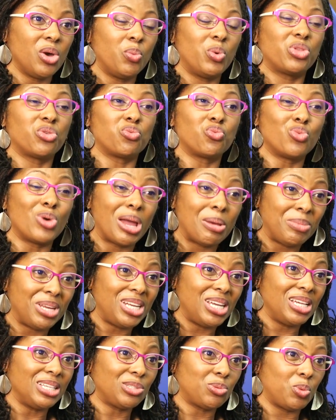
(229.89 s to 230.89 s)
with
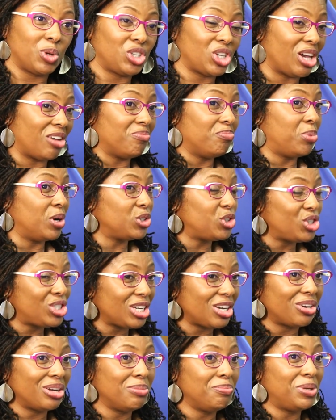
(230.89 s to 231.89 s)
remedies which have
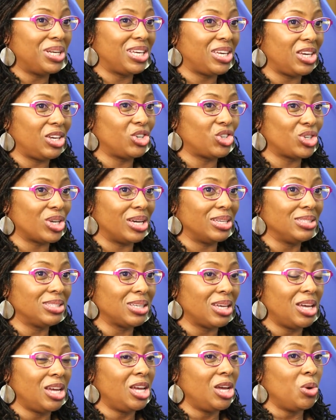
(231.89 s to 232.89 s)
budgetary implications,